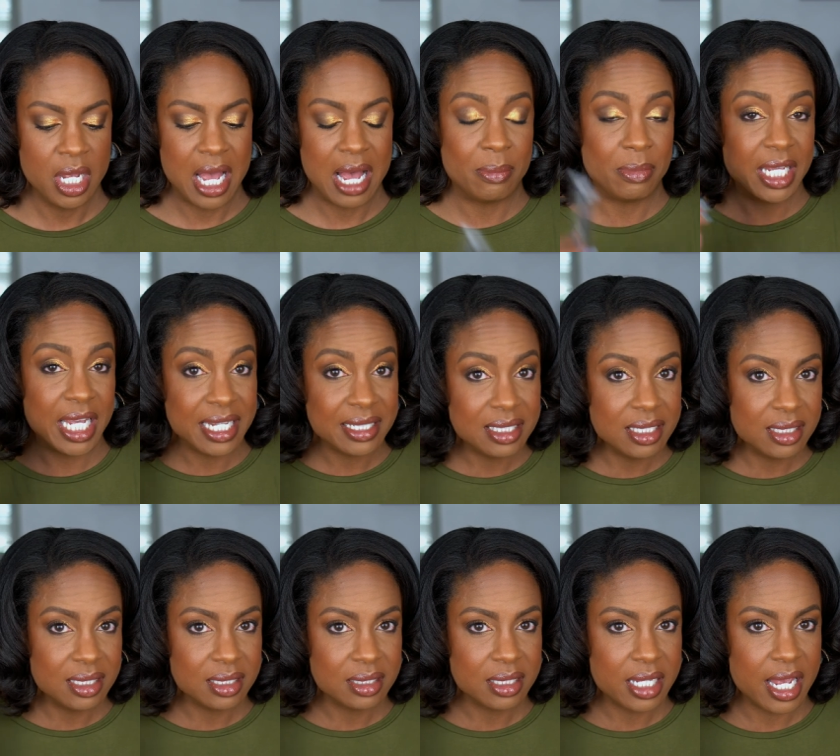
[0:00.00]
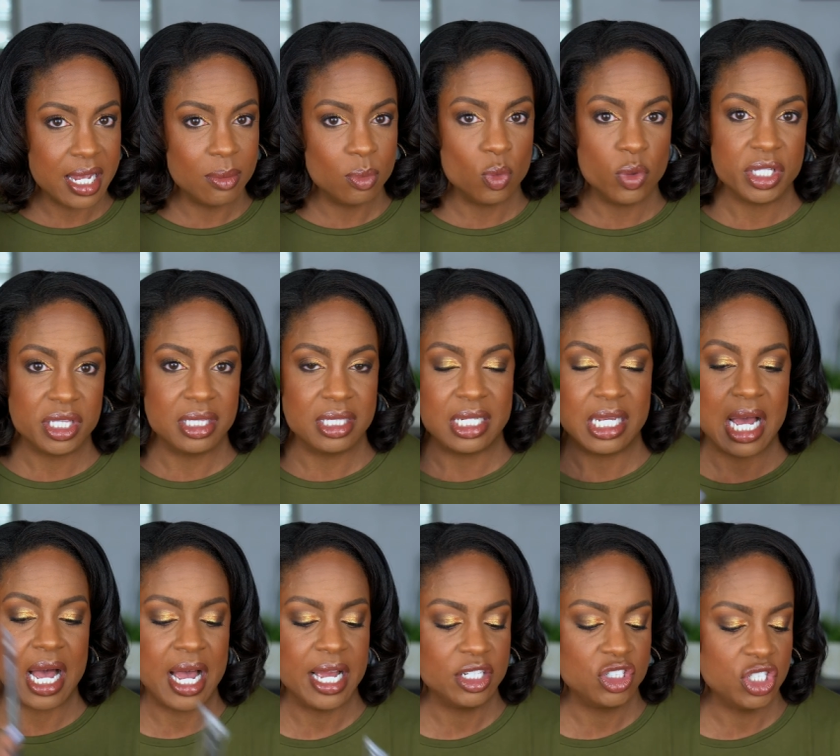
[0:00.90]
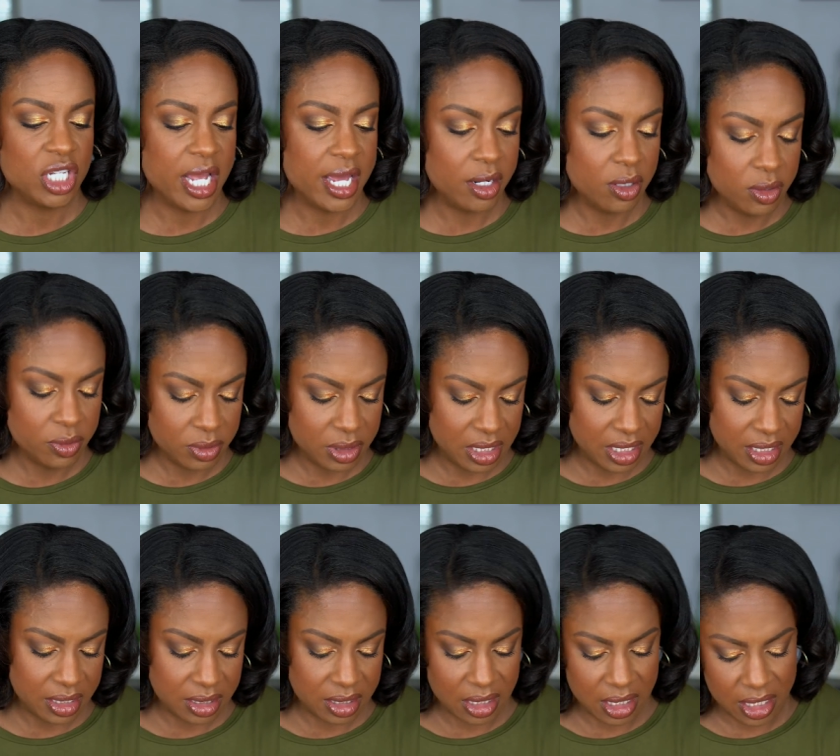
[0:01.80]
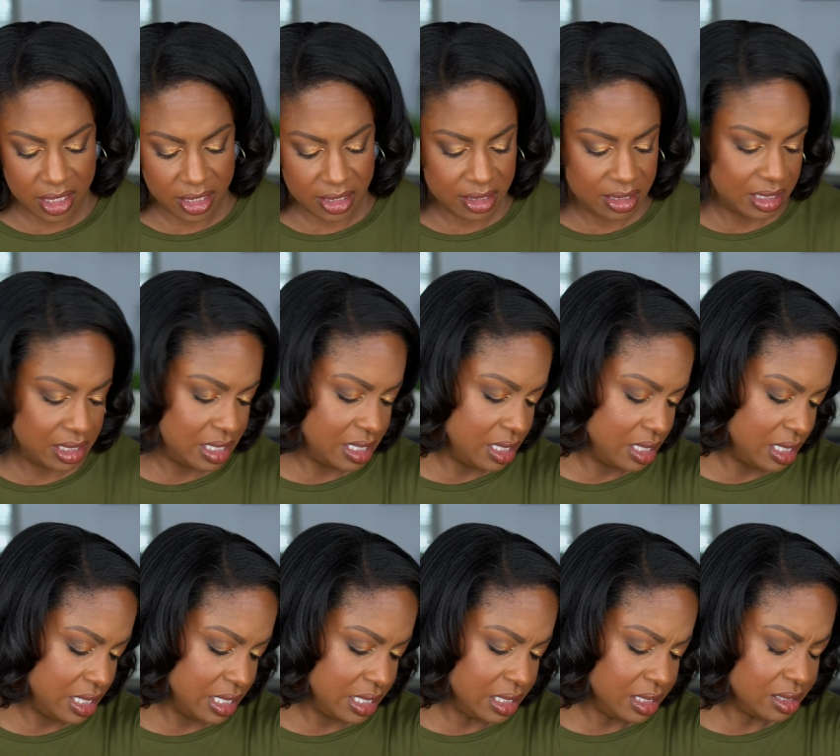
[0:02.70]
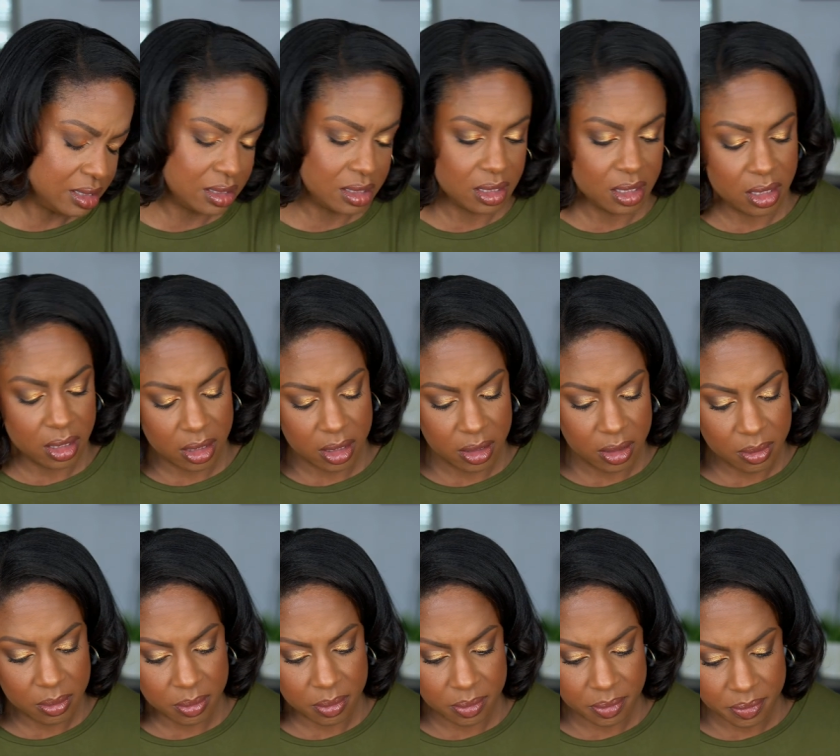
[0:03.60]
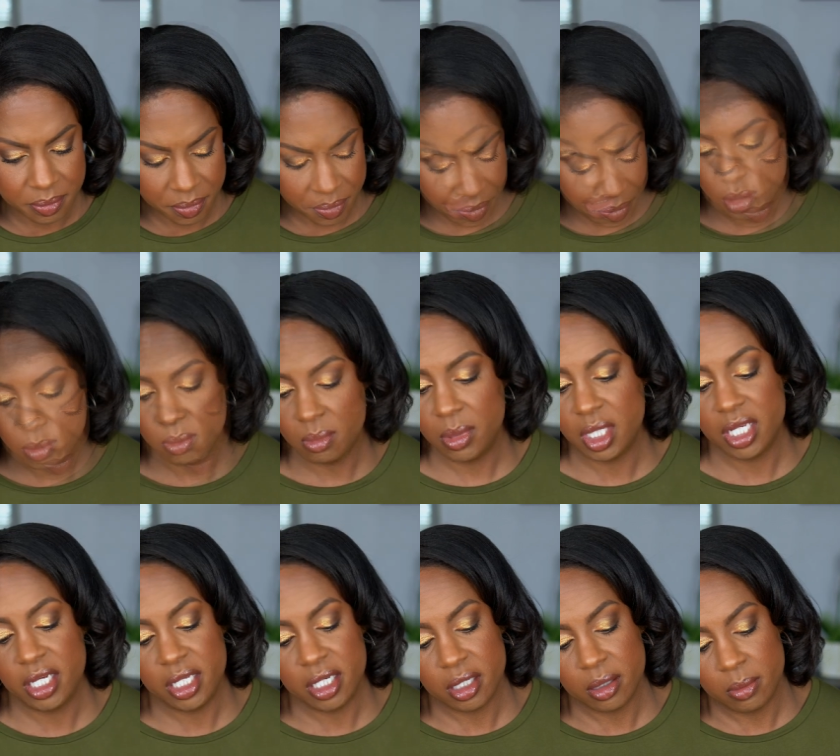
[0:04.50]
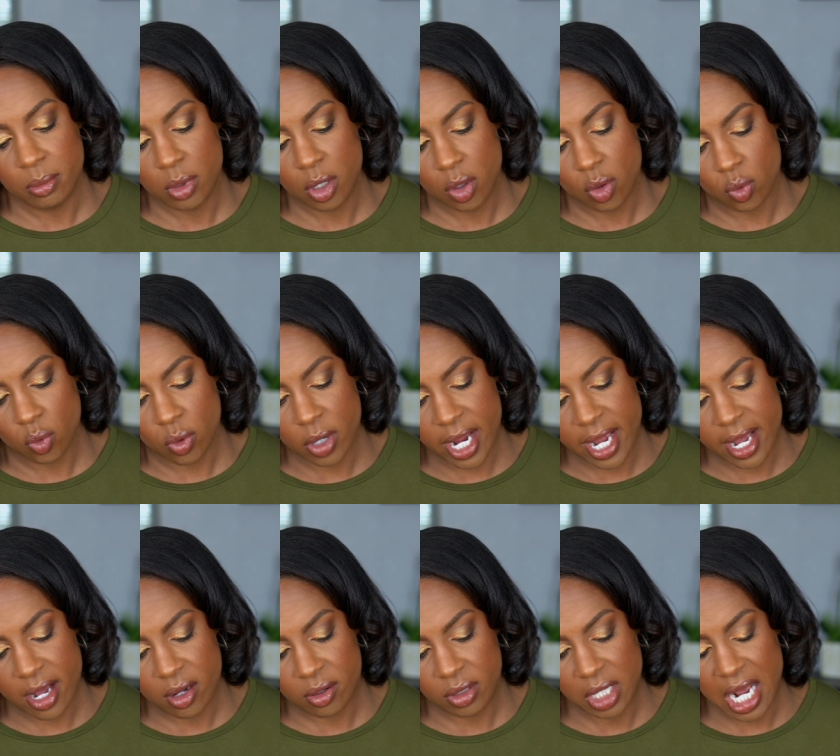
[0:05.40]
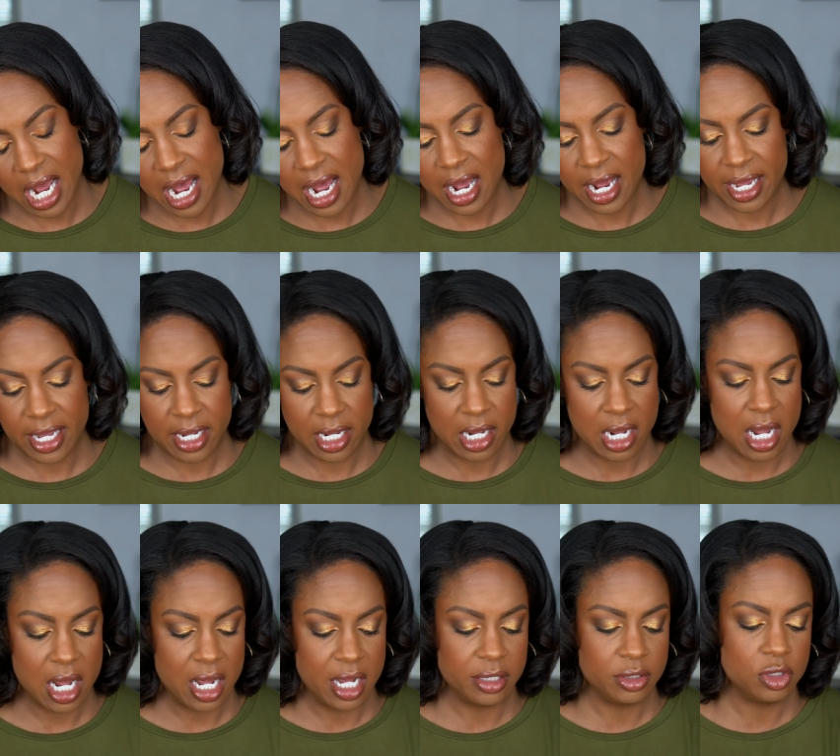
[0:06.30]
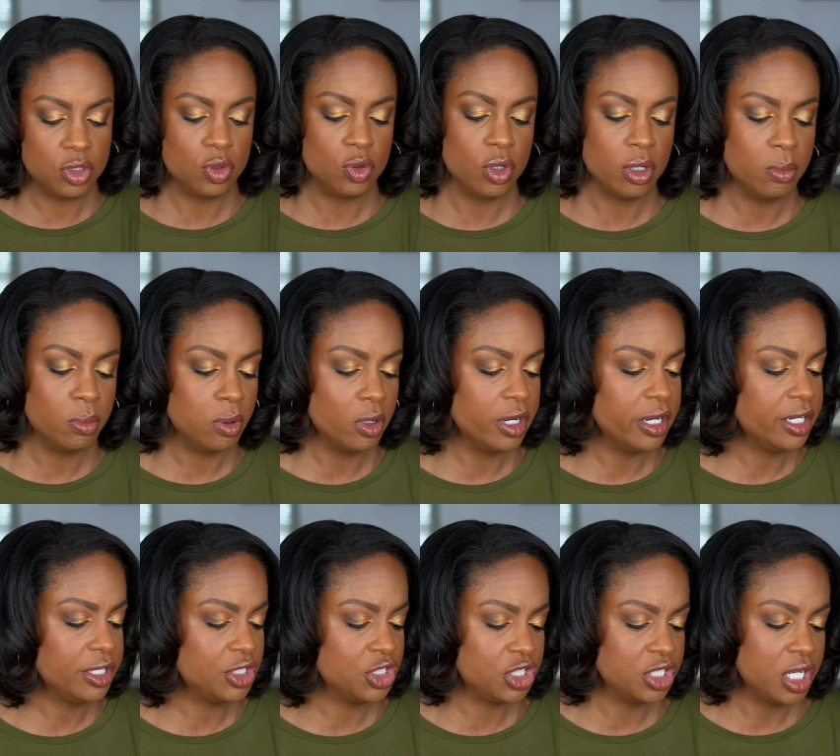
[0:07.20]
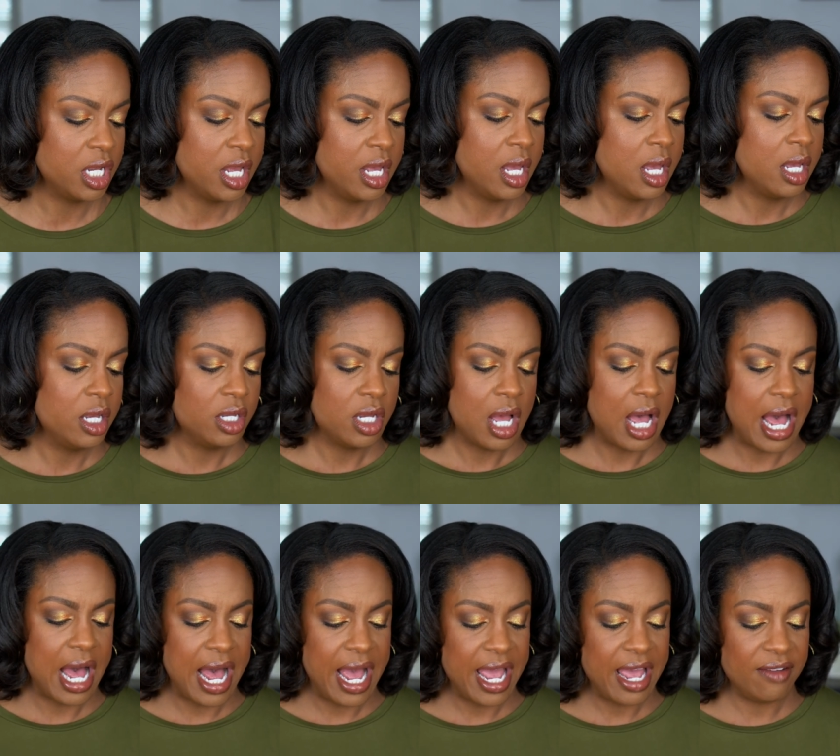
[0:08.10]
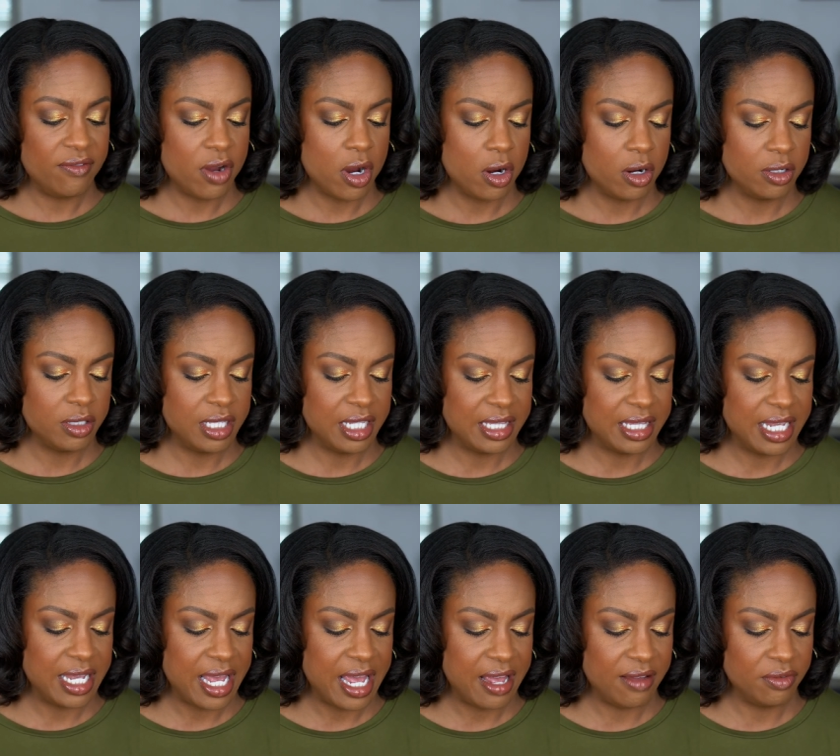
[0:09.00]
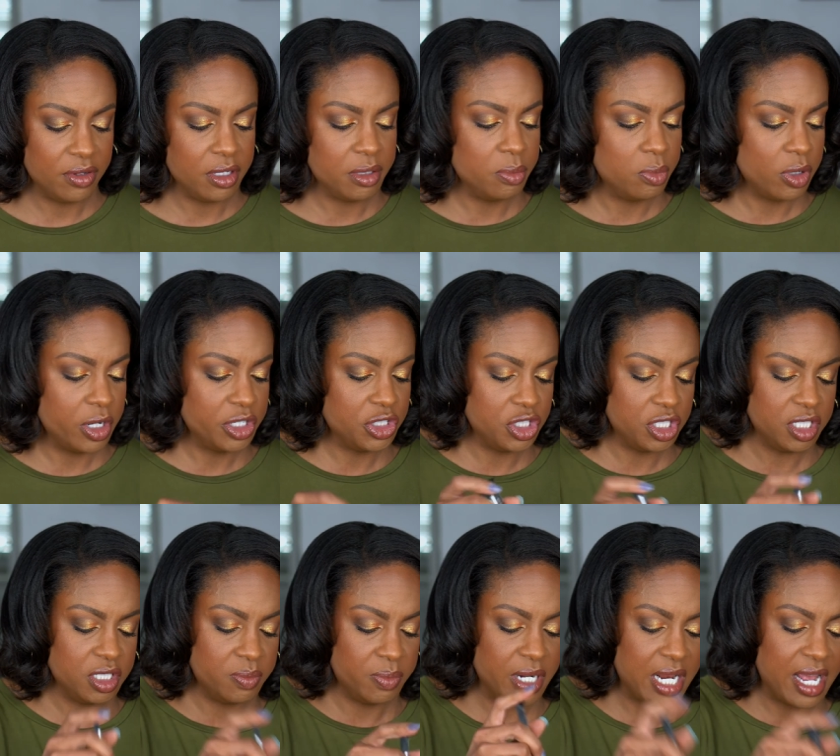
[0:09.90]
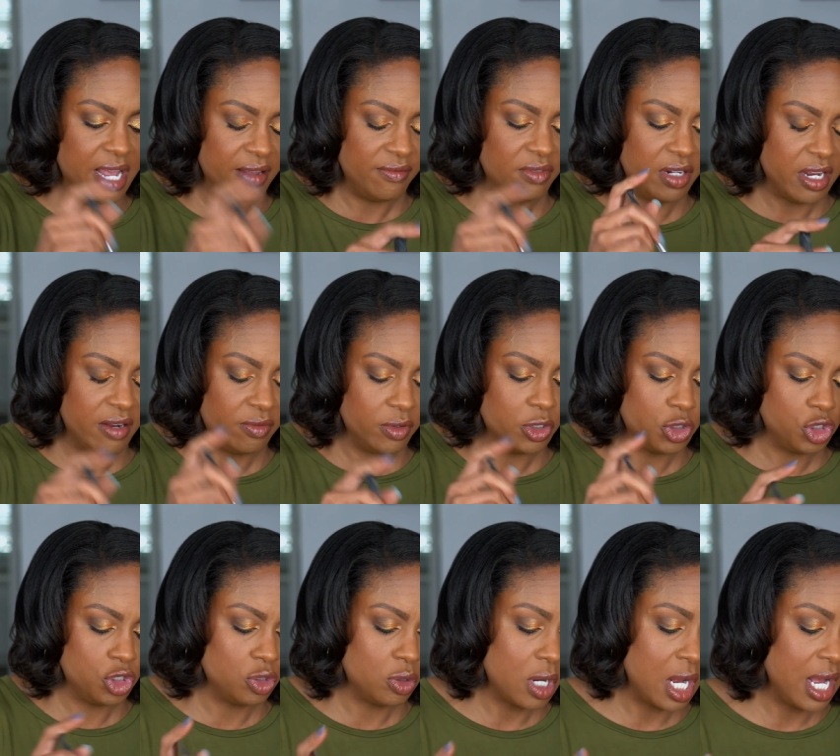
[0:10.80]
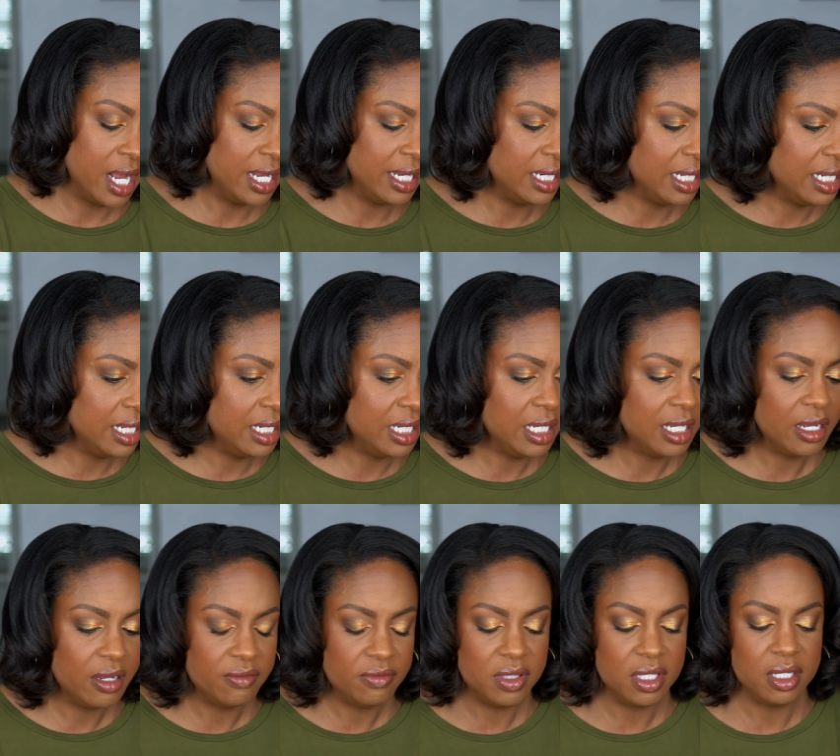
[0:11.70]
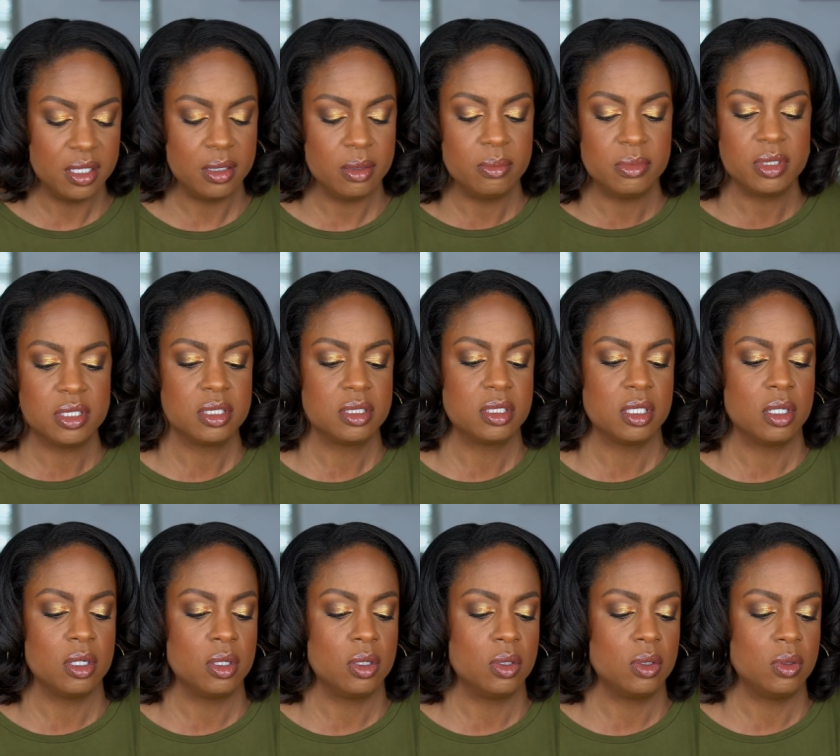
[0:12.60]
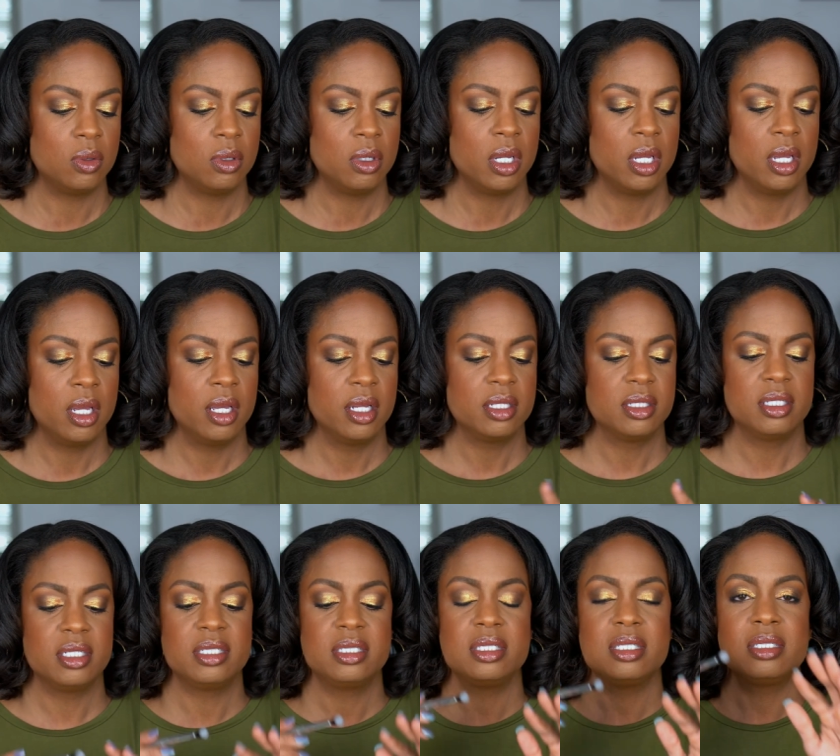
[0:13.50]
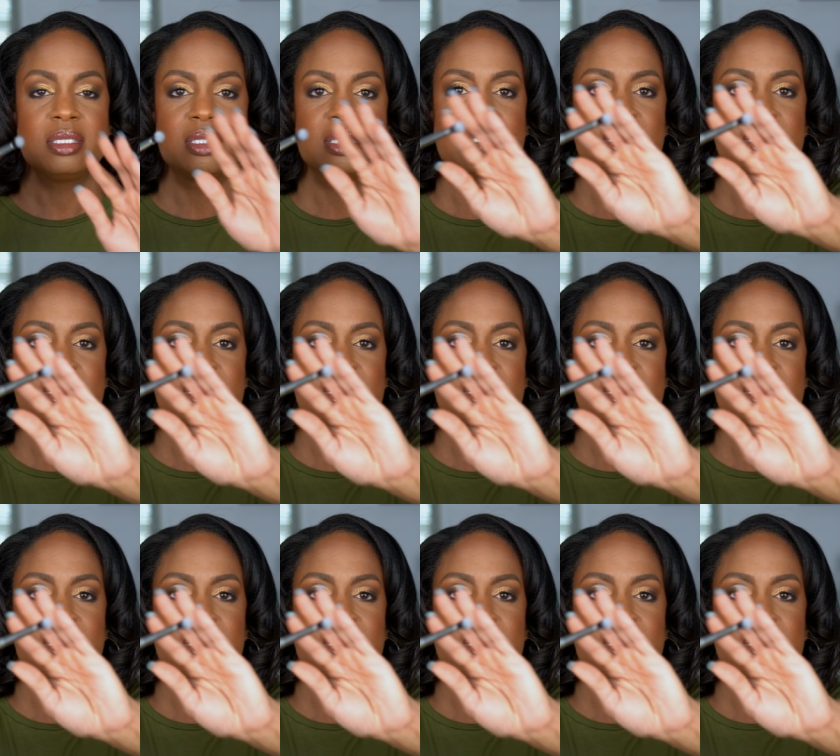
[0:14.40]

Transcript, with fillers: I'm guessing this came with the eyeshadow. This is the Isom medium round eye contour brush. I have heard that they have good brushes, but I have never tried any of them. So this is